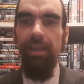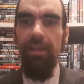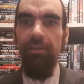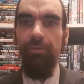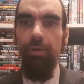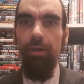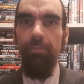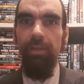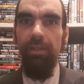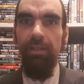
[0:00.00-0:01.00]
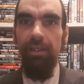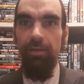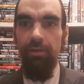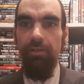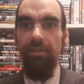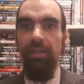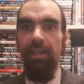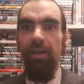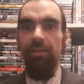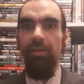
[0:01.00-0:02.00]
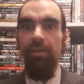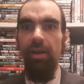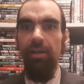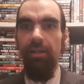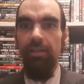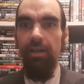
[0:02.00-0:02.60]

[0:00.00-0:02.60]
Dennis Rodman in order to take out the target